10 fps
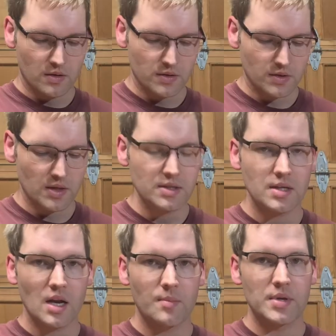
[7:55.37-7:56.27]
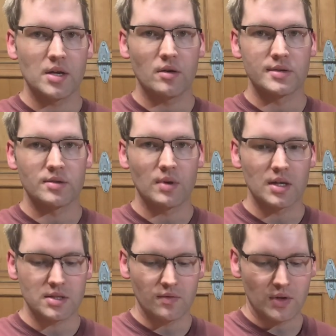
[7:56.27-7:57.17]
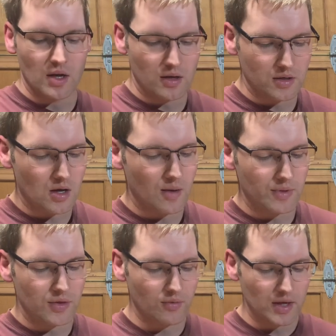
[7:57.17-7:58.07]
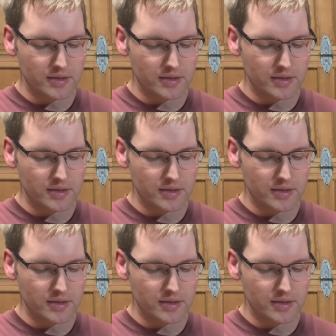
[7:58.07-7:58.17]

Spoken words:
So this setup here is a relatively uncommon thread